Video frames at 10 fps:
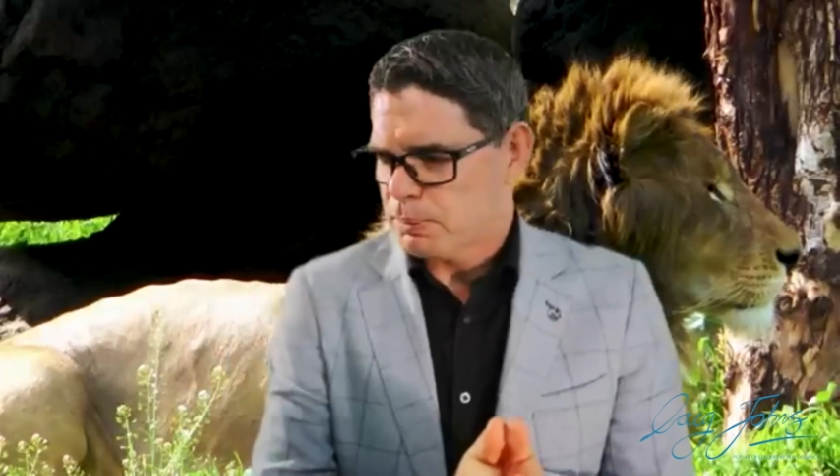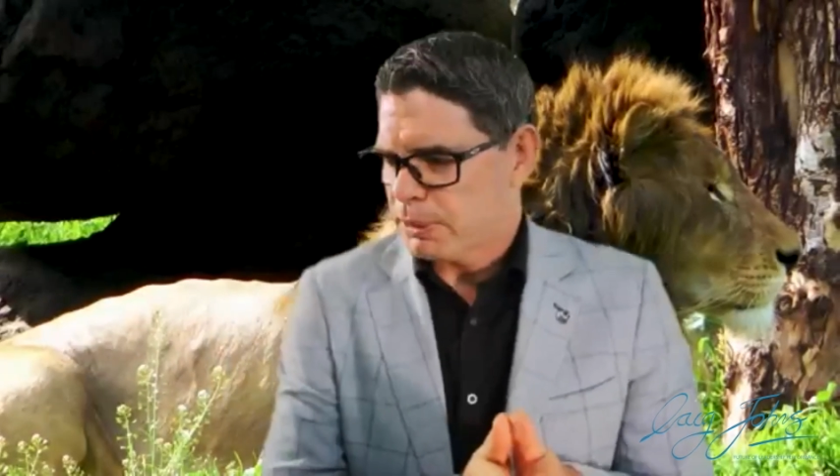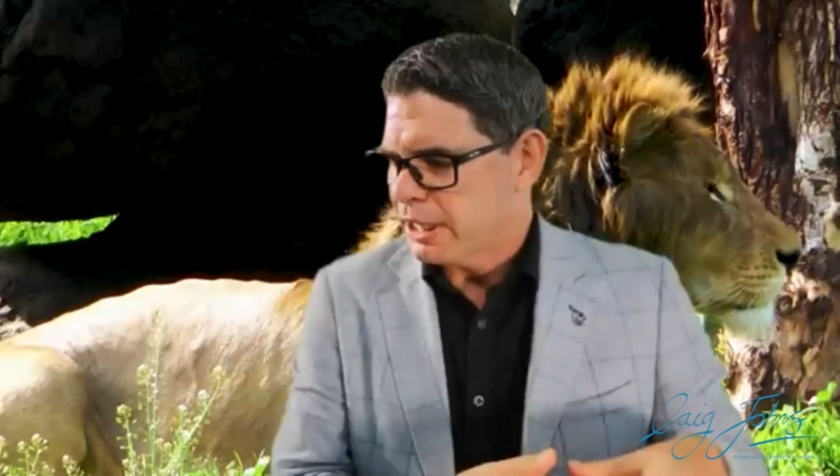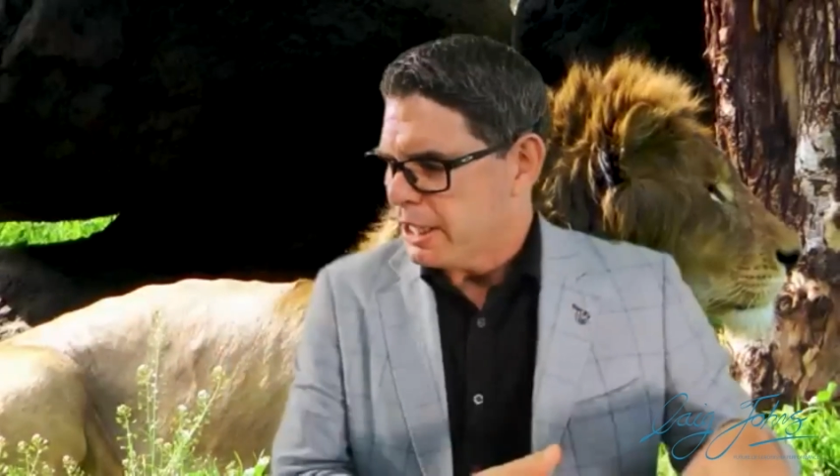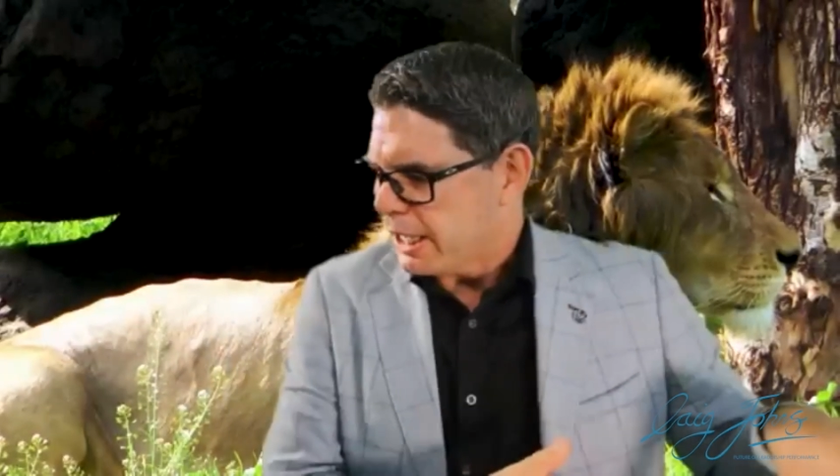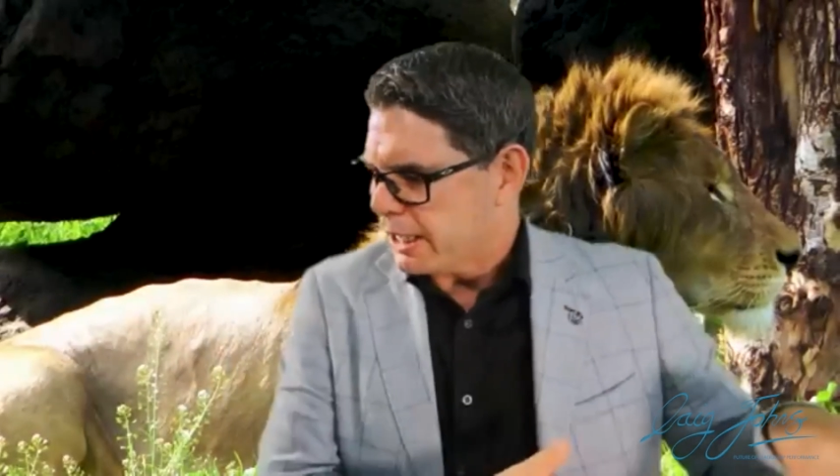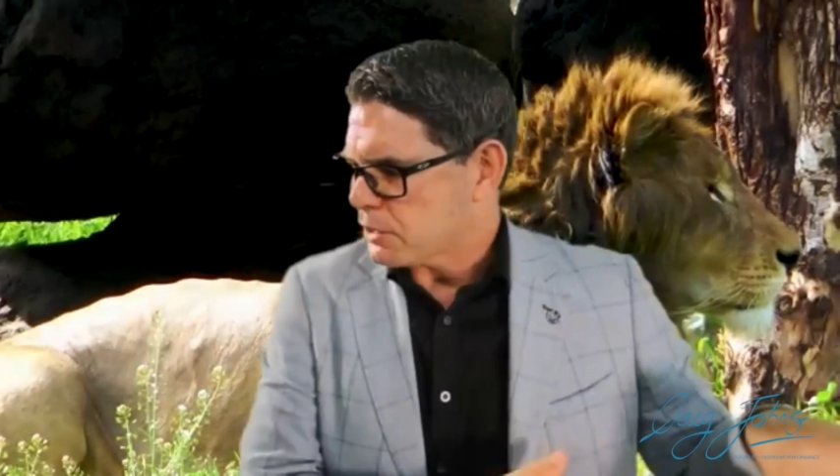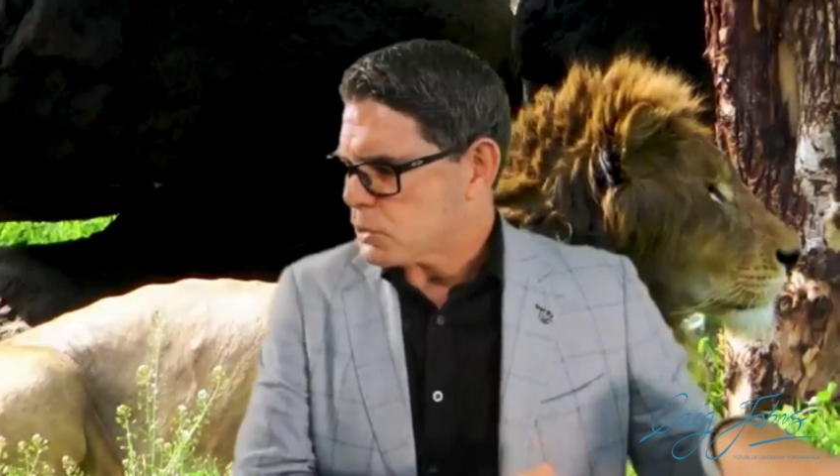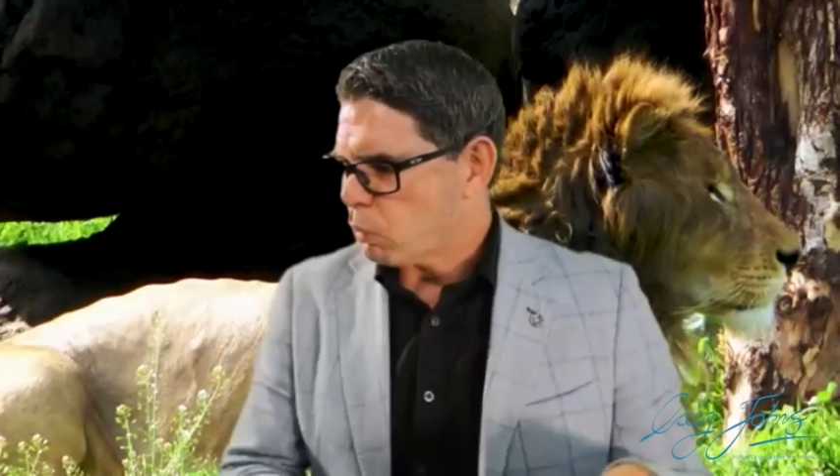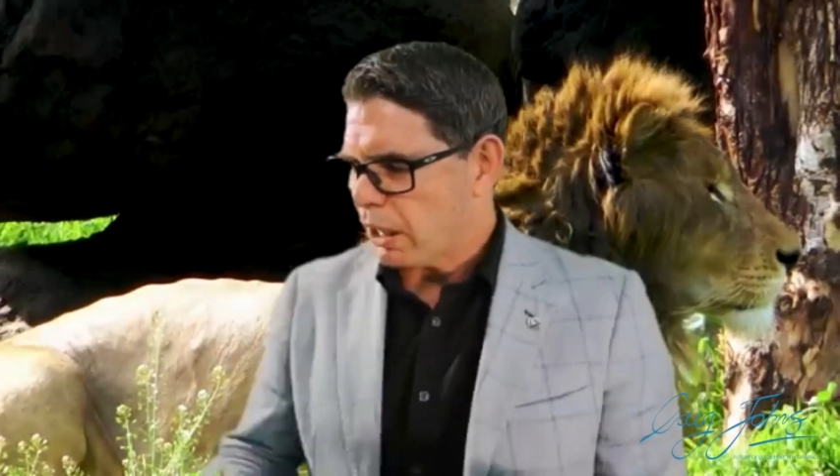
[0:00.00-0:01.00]
but he
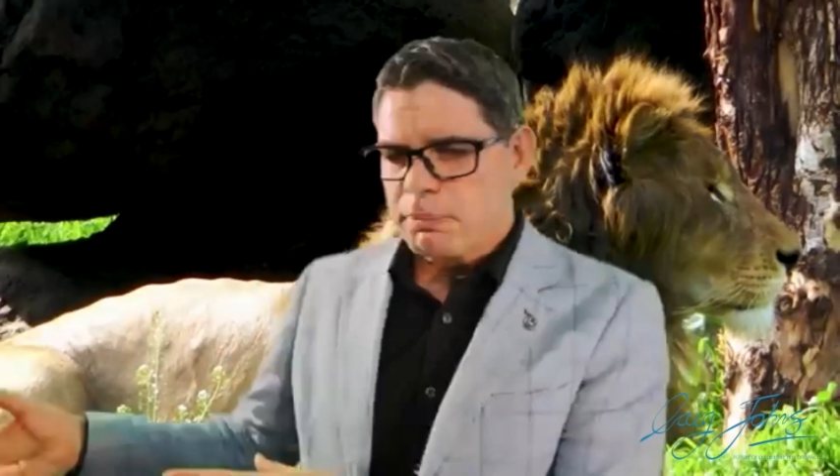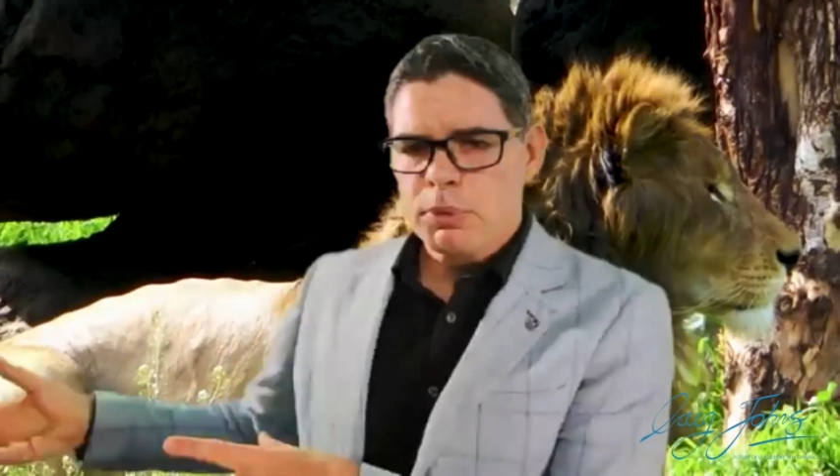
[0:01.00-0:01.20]
does one